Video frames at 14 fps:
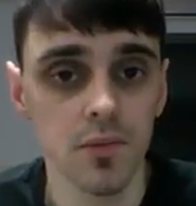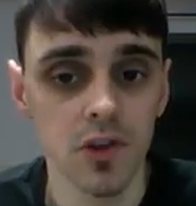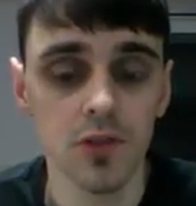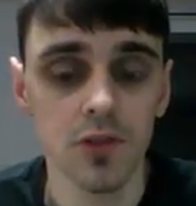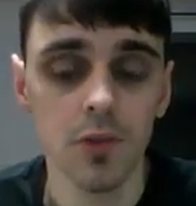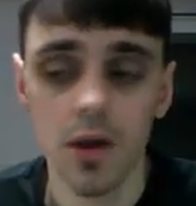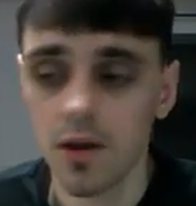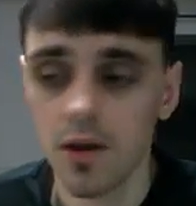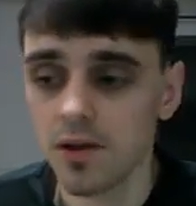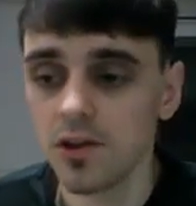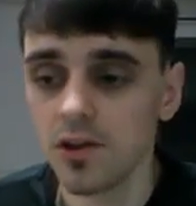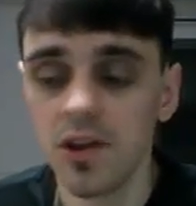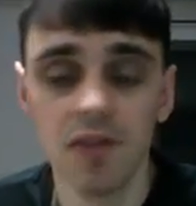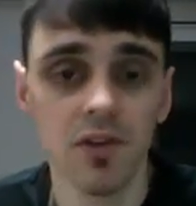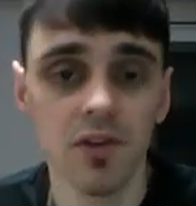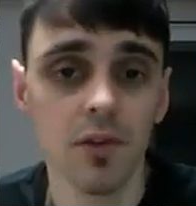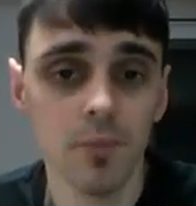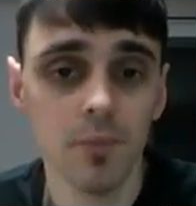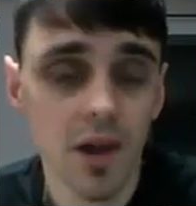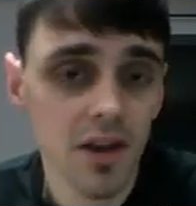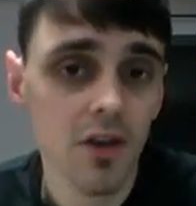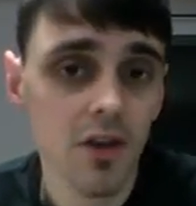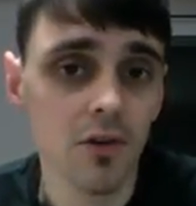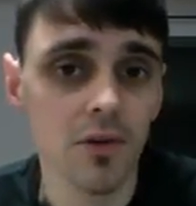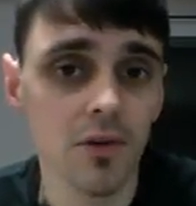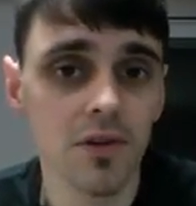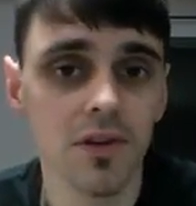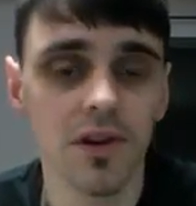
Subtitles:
never might know.